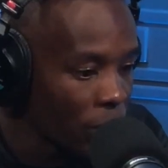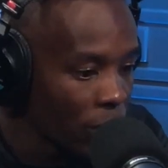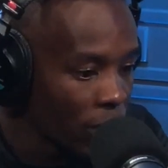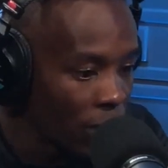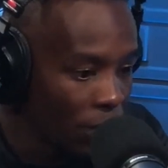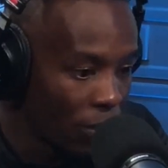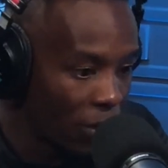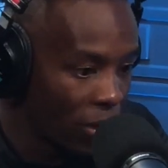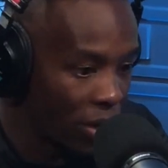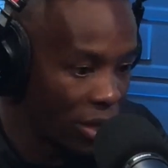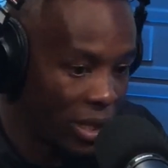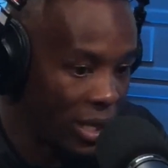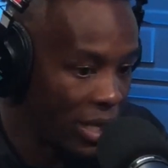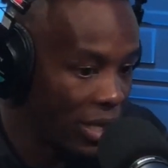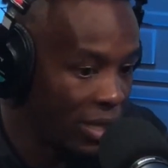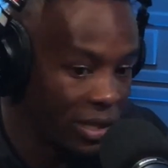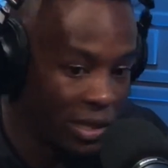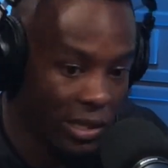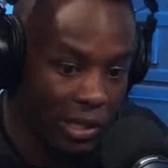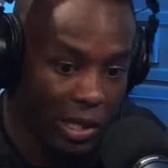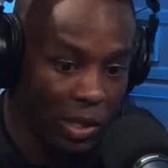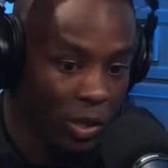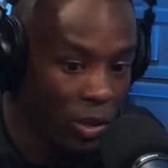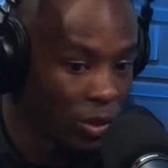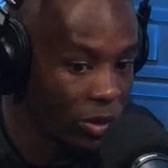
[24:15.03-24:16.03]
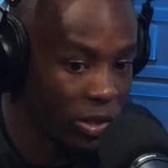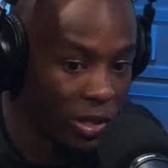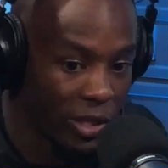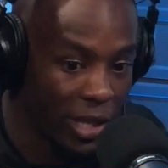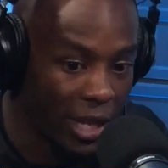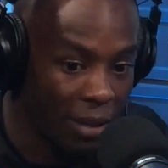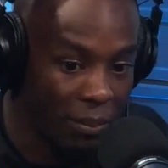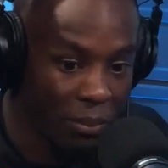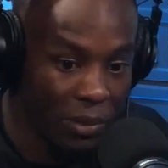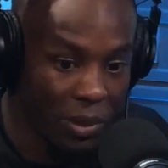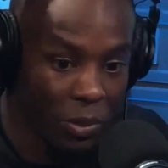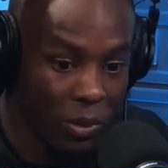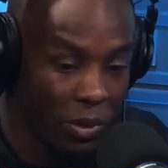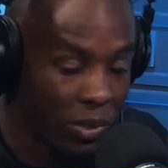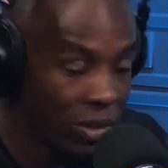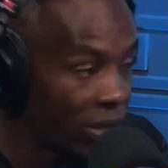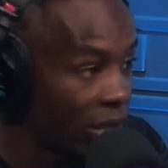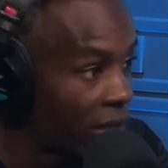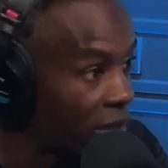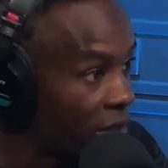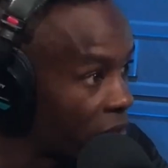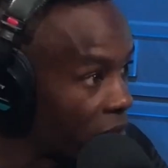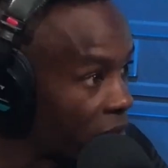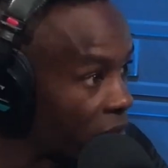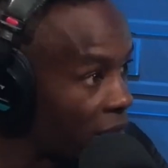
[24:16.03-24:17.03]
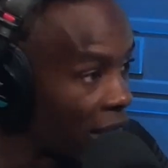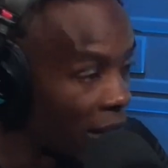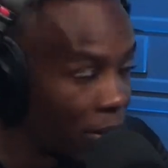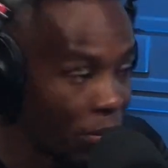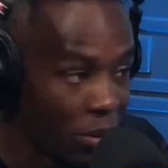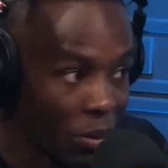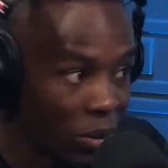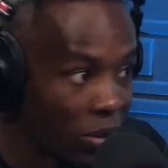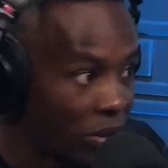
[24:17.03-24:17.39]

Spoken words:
but he still just hit me with 6s, hit me with